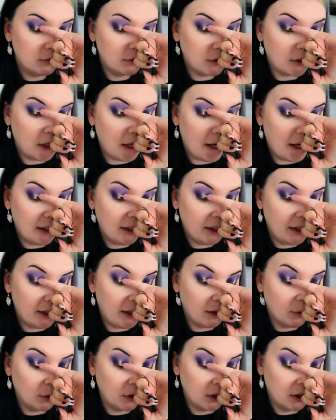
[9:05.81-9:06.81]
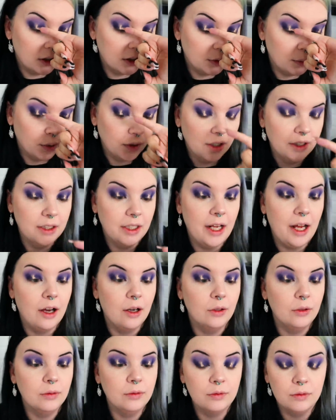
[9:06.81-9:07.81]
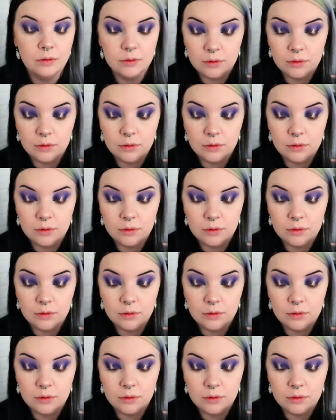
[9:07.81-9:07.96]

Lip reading: for a highlight, and we're gonna just blend it out.